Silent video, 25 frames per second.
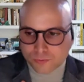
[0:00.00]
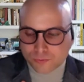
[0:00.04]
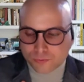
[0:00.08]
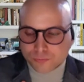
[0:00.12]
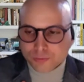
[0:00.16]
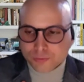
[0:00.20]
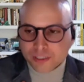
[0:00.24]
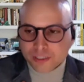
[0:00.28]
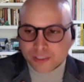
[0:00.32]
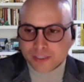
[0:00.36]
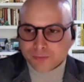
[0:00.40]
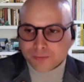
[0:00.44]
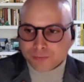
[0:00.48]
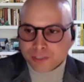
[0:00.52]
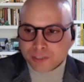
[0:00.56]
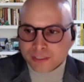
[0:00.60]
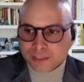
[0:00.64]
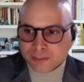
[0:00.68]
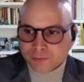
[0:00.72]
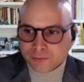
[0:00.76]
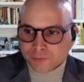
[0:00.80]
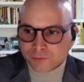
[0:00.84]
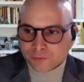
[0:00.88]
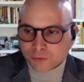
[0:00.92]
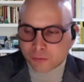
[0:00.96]
really
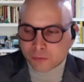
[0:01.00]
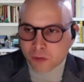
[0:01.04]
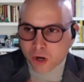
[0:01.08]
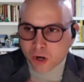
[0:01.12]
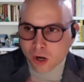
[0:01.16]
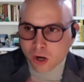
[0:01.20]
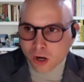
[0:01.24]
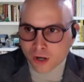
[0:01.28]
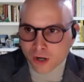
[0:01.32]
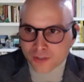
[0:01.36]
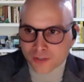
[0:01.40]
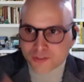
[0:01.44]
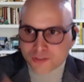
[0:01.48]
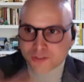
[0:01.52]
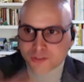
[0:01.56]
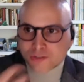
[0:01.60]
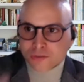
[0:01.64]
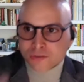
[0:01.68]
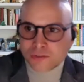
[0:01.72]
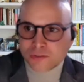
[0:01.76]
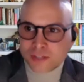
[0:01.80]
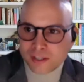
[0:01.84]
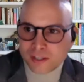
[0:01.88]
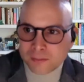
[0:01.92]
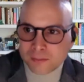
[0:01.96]
written from our hearts
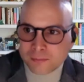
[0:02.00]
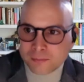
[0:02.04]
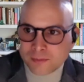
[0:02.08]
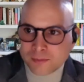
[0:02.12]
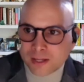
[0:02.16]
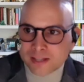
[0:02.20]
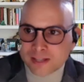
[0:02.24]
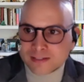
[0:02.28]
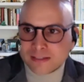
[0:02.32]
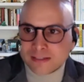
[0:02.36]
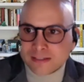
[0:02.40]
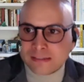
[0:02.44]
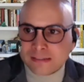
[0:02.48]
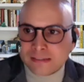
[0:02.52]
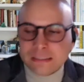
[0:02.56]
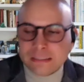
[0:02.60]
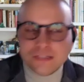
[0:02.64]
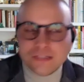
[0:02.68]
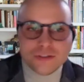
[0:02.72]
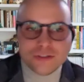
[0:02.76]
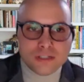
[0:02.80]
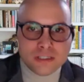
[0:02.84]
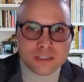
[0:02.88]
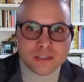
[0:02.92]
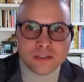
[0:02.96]
to them as a
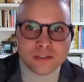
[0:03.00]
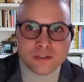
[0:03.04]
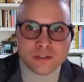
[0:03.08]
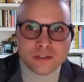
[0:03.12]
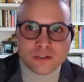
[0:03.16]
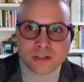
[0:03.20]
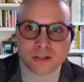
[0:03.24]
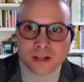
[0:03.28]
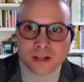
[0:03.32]
teaching